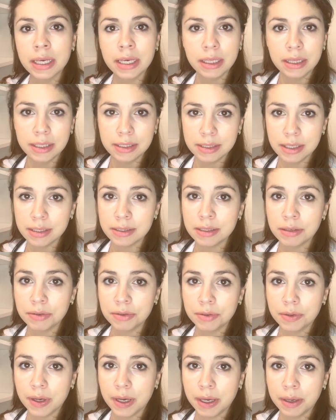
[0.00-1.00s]
Does that sound
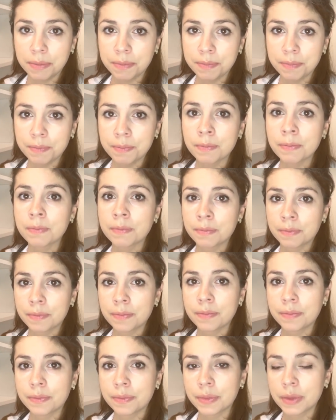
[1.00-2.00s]
okay?
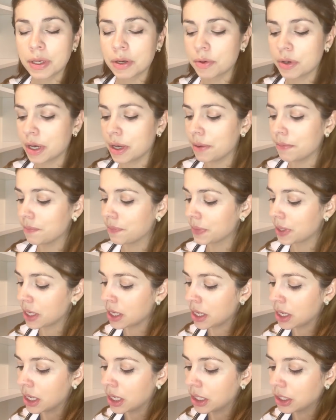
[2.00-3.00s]
Okay.
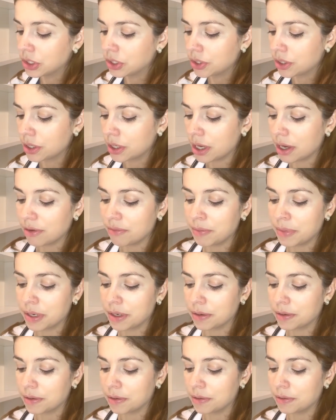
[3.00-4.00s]
Do you have
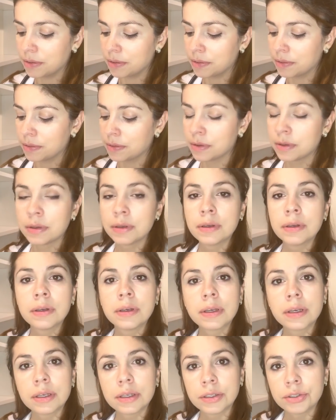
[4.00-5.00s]
medical
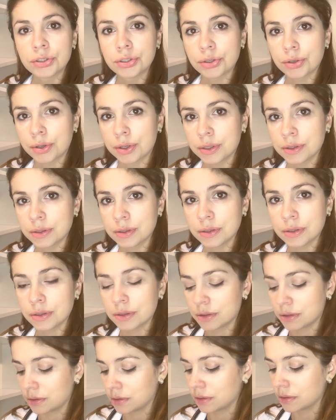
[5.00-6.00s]
insurance?
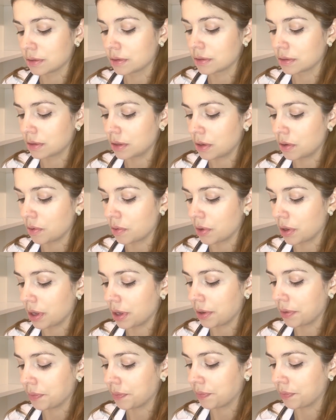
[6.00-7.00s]
Okay.
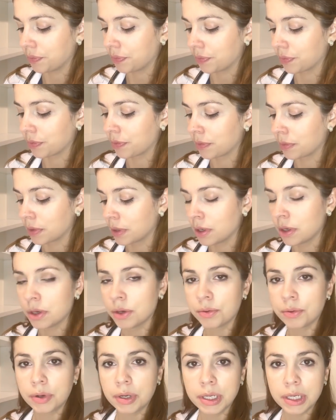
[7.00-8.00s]

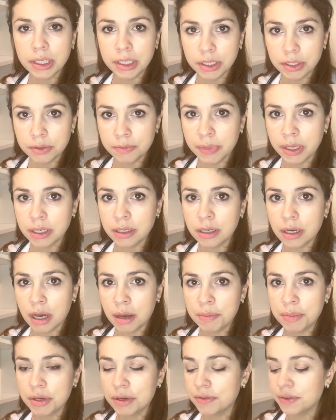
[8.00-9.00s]
We're gonna need to make a
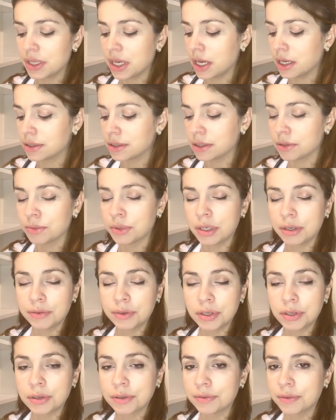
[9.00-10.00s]
copy of that, so whenever
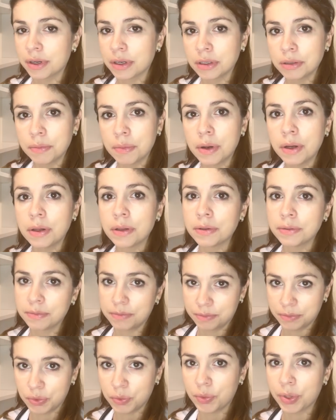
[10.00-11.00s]
you're available,
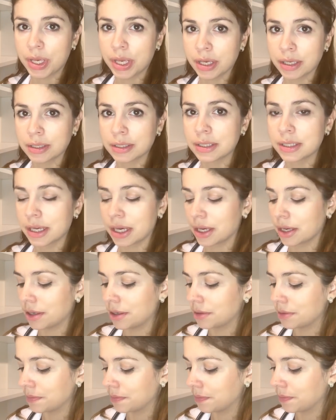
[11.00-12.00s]
we can take
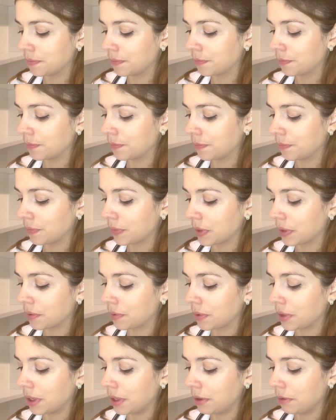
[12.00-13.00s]
it.
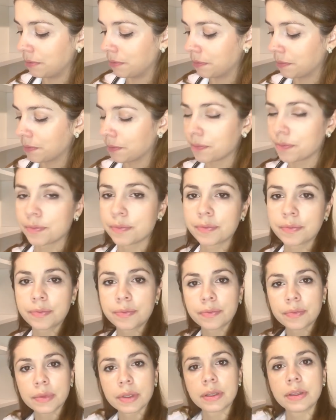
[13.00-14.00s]
Okay.
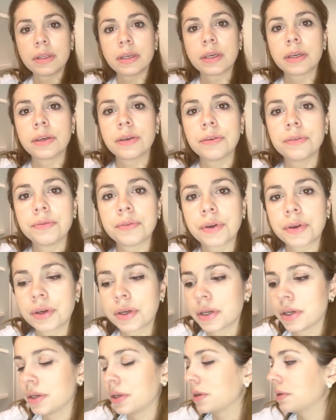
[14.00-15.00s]
Thank you. Very
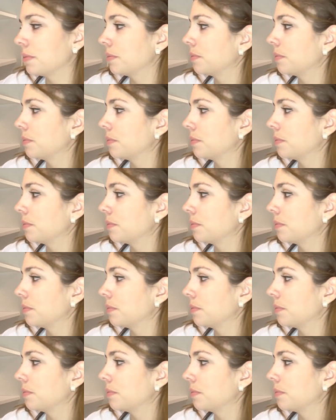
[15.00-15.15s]
good.